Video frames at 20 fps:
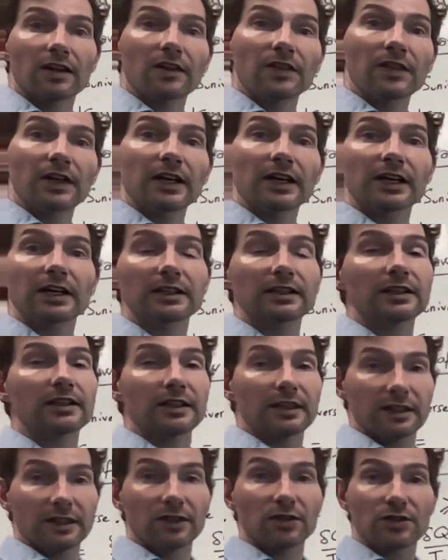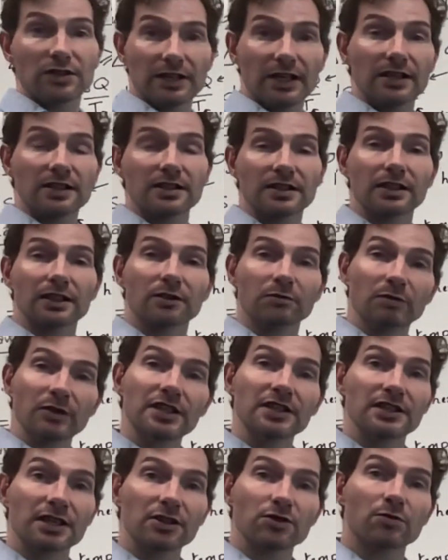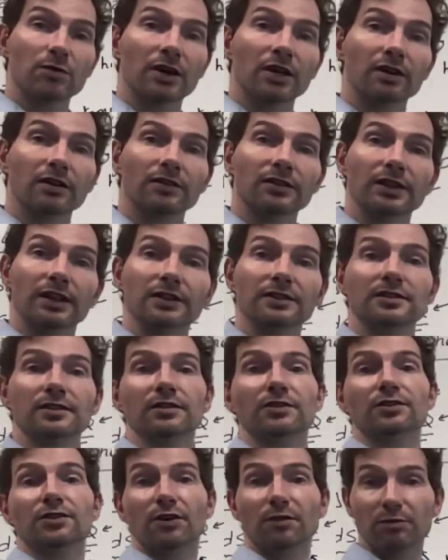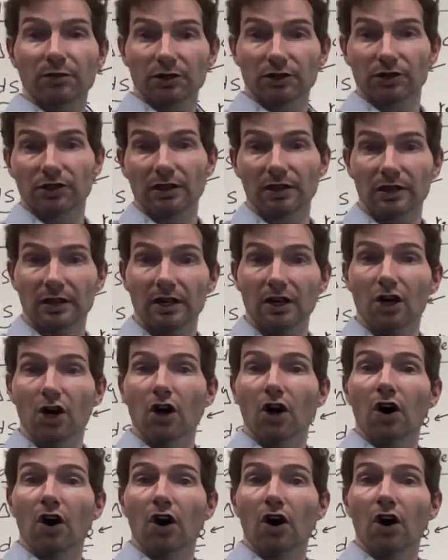then in a sense it means as well that the temperature